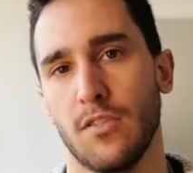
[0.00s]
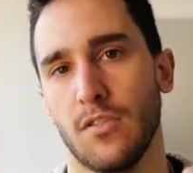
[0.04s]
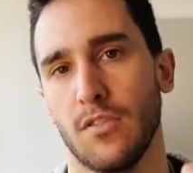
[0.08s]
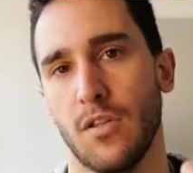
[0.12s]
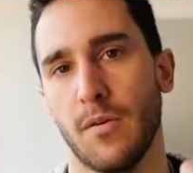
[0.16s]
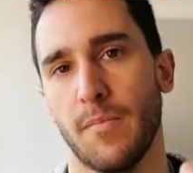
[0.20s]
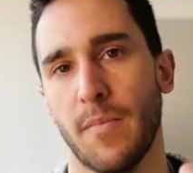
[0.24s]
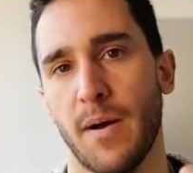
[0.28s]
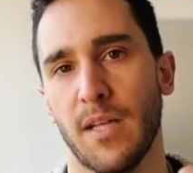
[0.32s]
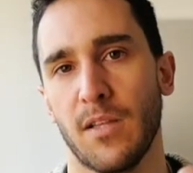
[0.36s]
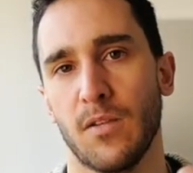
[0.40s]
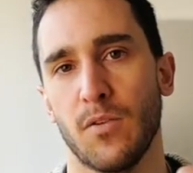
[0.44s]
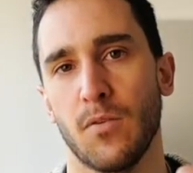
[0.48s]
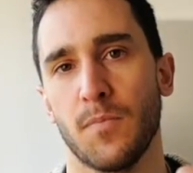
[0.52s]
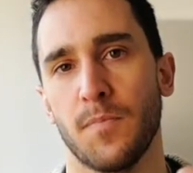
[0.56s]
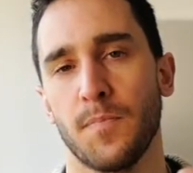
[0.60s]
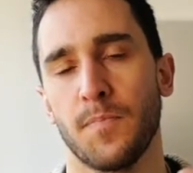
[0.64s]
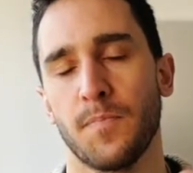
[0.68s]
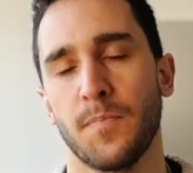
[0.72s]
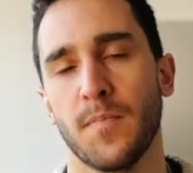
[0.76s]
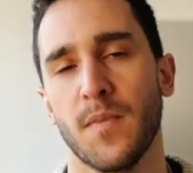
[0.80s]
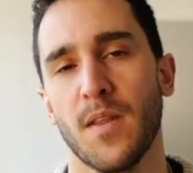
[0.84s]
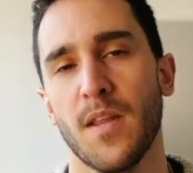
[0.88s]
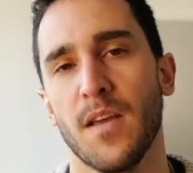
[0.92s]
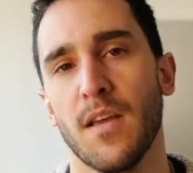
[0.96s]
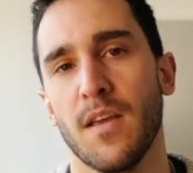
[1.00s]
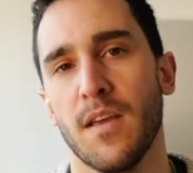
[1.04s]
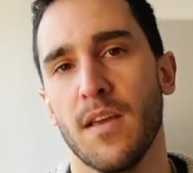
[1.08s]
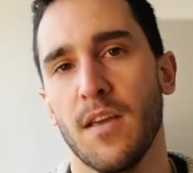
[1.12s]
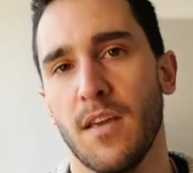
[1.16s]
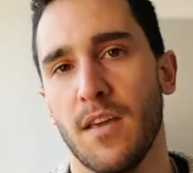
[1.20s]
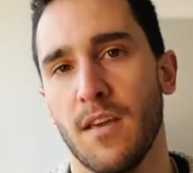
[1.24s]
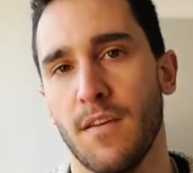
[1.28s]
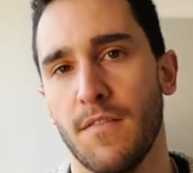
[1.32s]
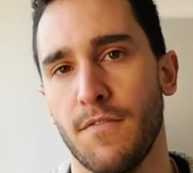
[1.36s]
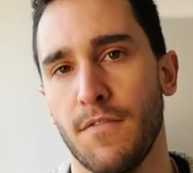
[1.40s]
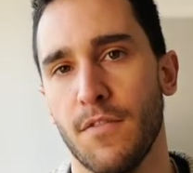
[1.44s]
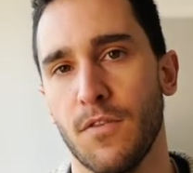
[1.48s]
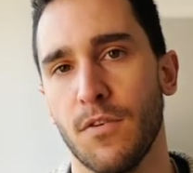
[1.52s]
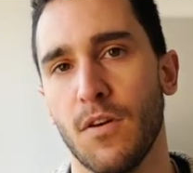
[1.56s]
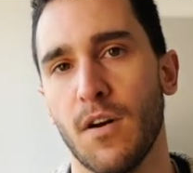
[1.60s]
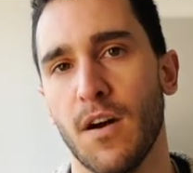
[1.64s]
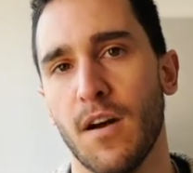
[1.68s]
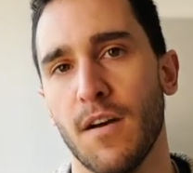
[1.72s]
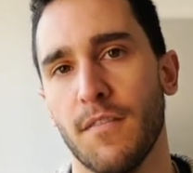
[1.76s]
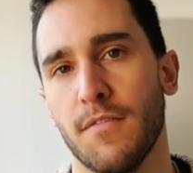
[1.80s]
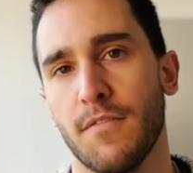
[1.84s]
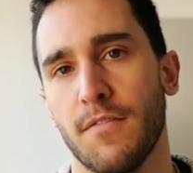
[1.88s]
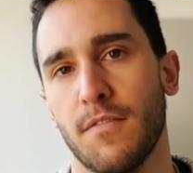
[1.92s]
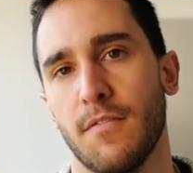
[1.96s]
tomato. If
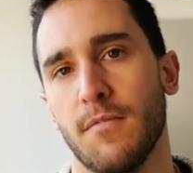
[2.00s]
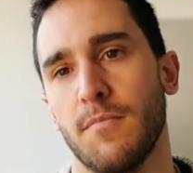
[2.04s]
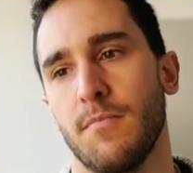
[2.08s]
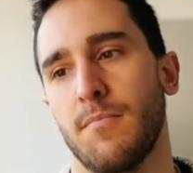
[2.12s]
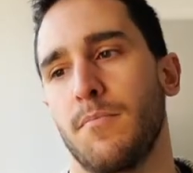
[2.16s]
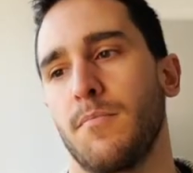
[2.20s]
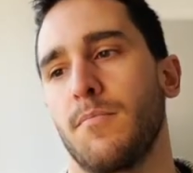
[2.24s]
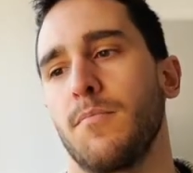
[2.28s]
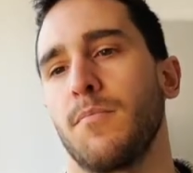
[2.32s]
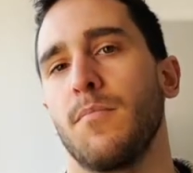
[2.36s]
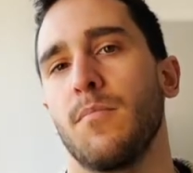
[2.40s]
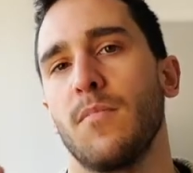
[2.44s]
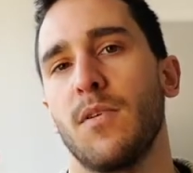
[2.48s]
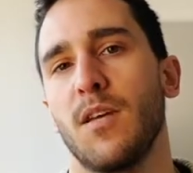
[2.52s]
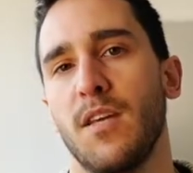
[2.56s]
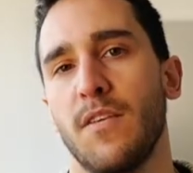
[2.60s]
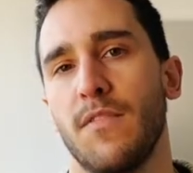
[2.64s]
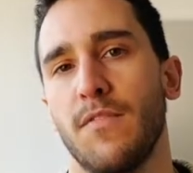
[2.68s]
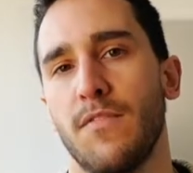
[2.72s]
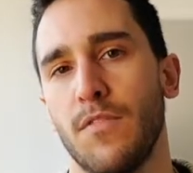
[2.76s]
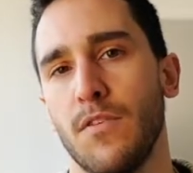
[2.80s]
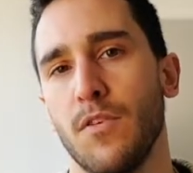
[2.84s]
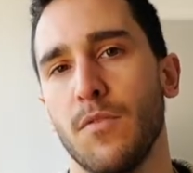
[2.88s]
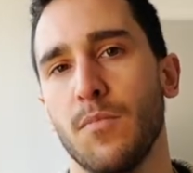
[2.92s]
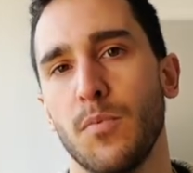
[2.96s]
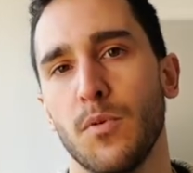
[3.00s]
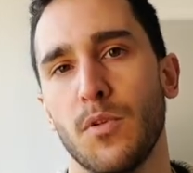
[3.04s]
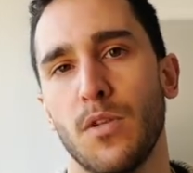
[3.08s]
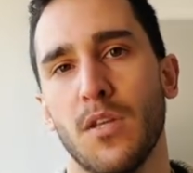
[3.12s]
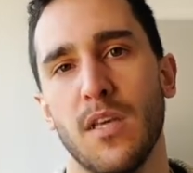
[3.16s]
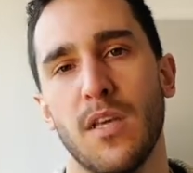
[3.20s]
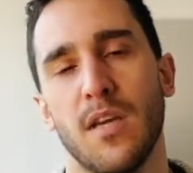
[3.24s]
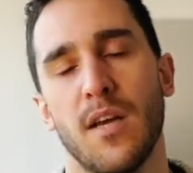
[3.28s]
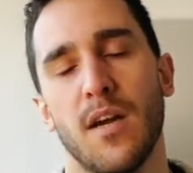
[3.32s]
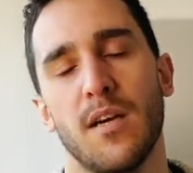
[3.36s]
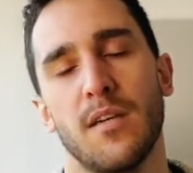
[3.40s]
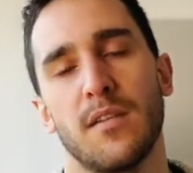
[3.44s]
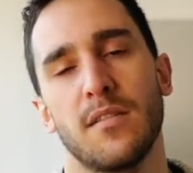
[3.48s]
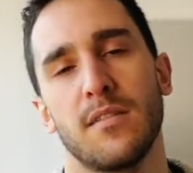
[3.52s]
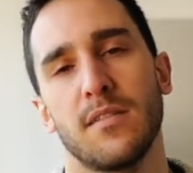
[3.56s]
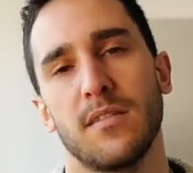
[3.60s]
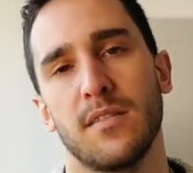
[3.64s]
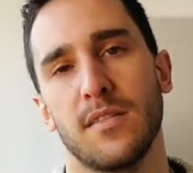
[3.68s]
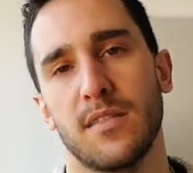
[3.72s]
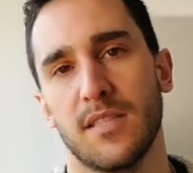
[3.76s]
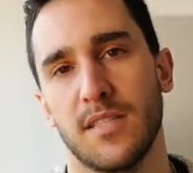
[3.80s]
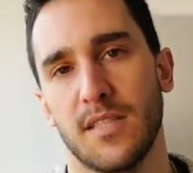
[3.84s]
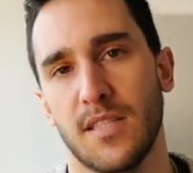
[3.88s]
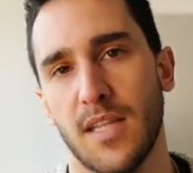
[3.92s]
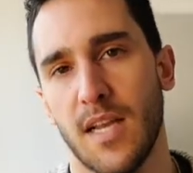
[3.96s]
you put here
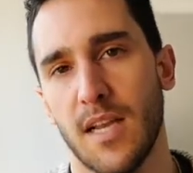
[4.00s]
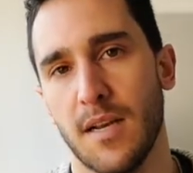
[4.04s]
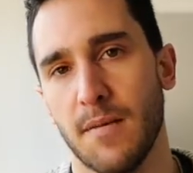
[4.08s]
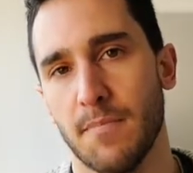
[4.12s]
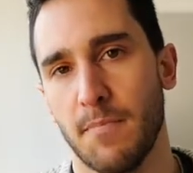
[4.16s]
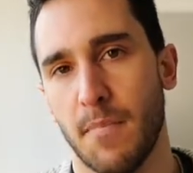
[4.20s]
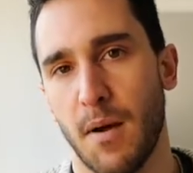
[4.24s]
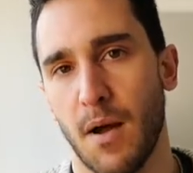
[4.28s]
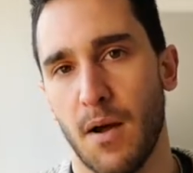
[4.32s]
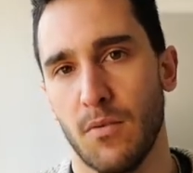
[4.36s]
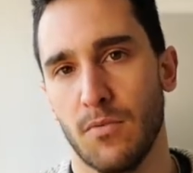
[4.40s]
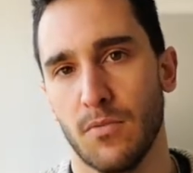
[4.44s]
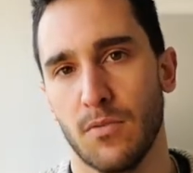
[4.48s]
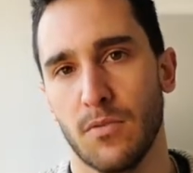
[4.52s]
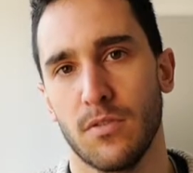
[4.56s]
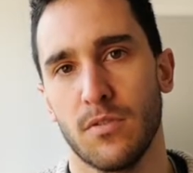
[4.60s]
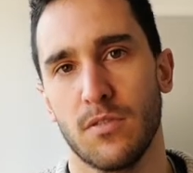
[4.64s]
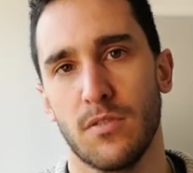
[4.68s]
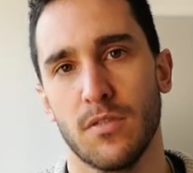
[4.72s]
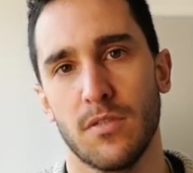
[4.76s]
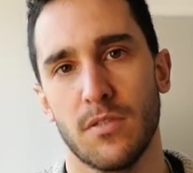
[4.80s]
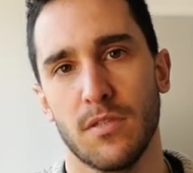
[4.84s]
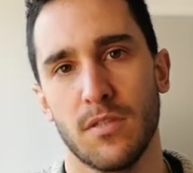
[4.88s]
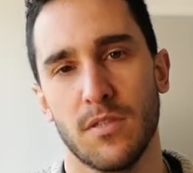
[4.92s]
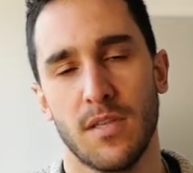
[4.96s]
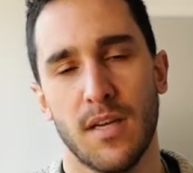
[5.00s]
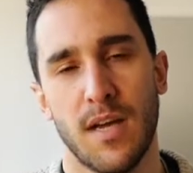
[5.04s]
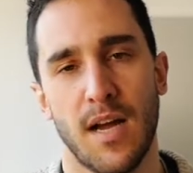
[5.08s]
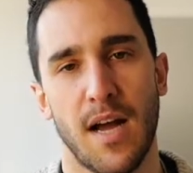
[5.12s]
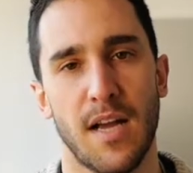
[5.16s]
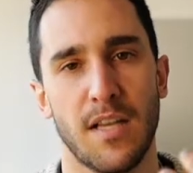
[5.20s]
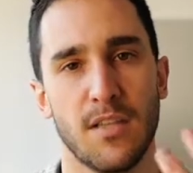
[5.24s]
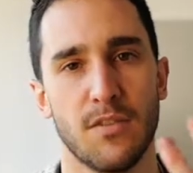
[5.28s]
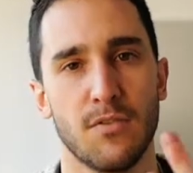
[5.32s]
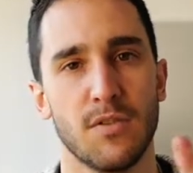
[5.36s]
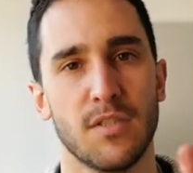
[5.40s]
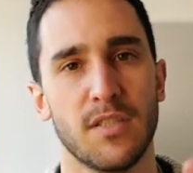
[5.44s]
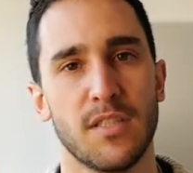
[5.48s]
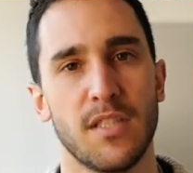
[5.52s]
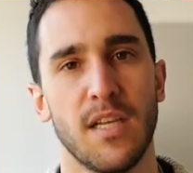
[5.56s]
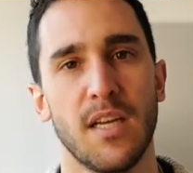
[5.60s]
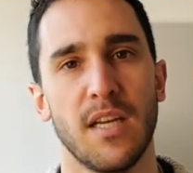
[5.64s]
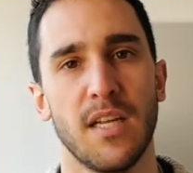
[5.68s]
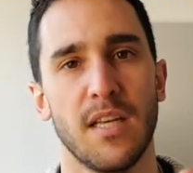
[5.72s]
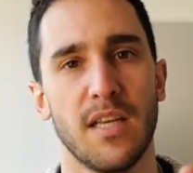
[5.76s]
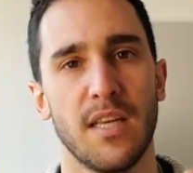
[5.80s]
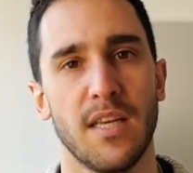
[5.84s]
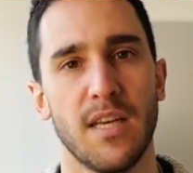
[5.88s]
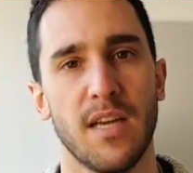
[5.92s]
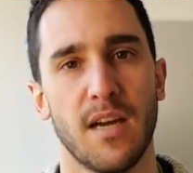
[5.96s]
10 pounds and you still
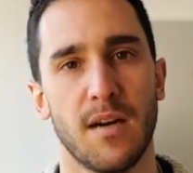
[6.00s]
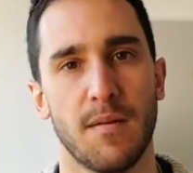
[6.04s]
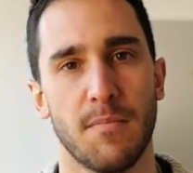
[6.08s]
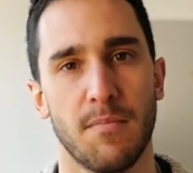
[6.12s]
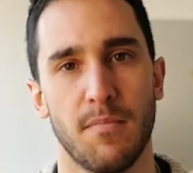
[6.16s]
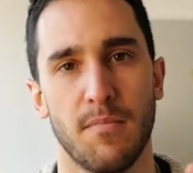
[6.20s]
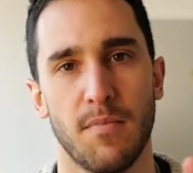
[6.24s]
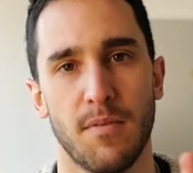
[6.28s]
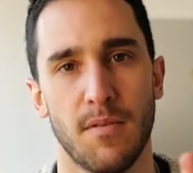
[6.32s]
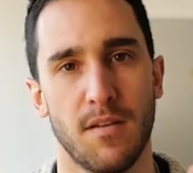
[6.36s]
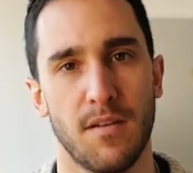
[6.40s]
here